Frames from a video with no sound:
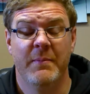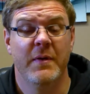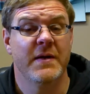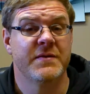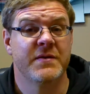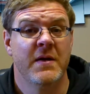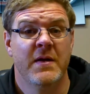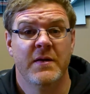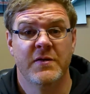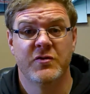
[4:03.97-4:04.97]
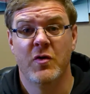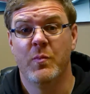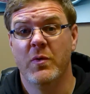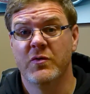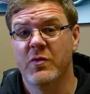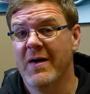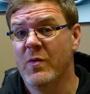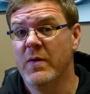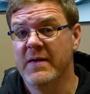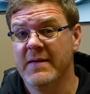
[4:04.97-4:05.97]
Plus, the soap won't dry
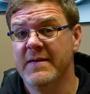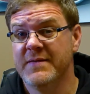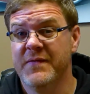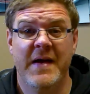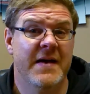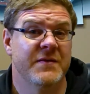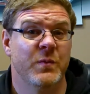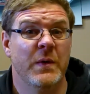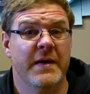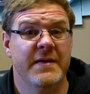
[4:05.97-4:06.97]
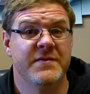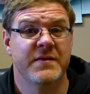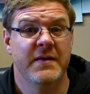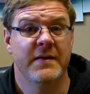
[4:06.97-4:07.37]
quickly as fast when it's